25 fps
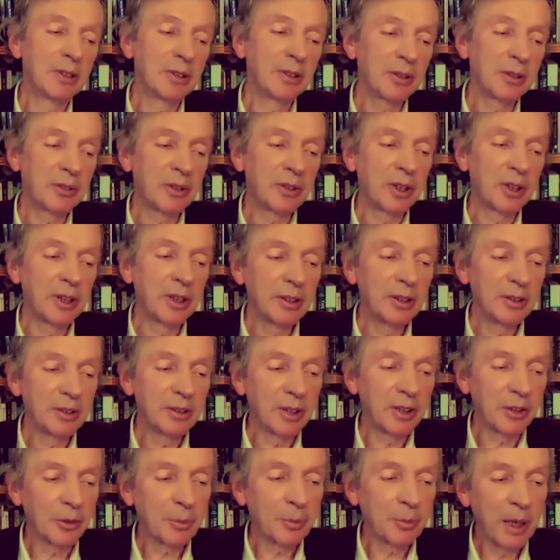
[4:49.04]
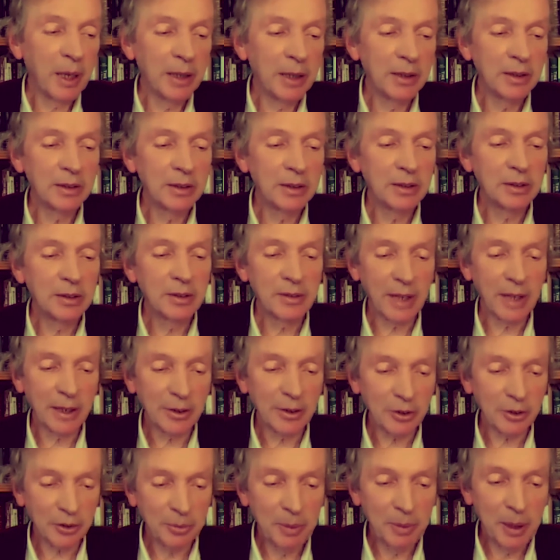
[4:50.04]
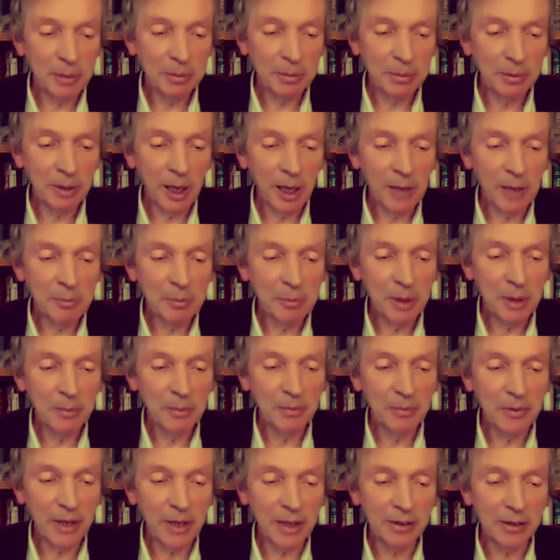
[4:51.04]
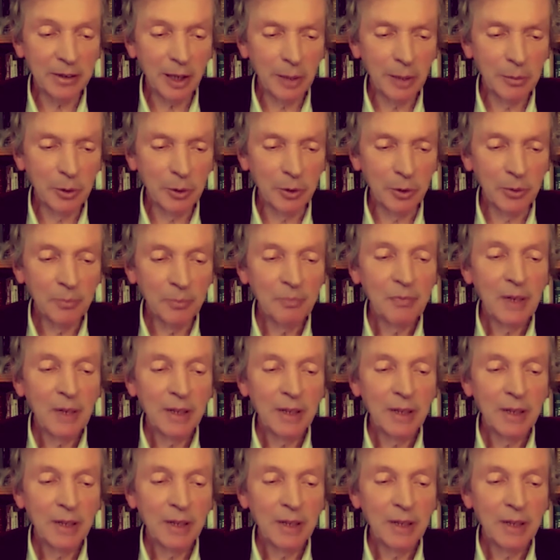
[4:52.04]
the, there's been, thanks to people like Pim van Lommel,